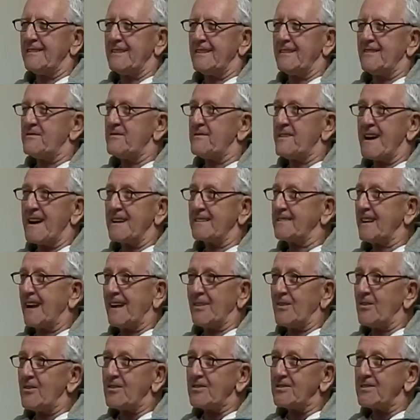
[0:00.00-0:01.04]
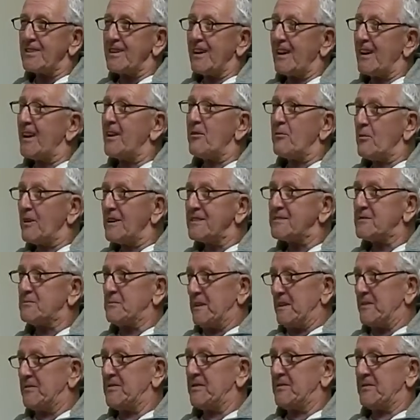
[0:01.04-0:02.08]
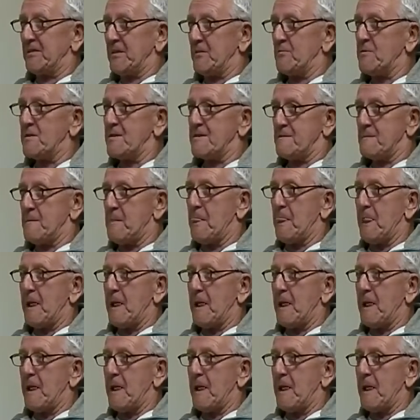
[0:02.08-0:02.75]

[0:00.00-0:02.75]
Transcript: And in fact, I looked, and it was a P fifty-one.